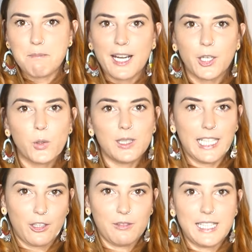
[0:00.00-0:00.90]
in medical
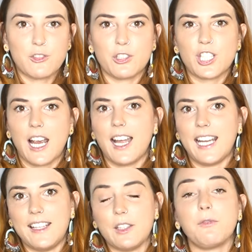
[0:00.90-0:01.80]
li- literature
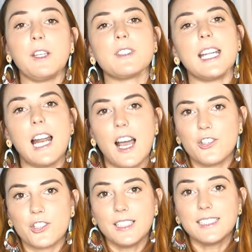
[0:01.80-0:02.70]
in the
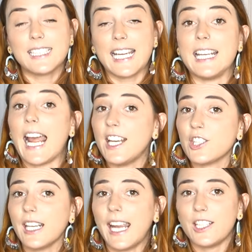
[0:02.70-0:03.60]
1500s in
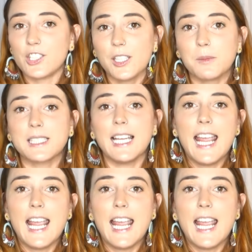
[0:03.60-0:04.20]
ancient Egypt,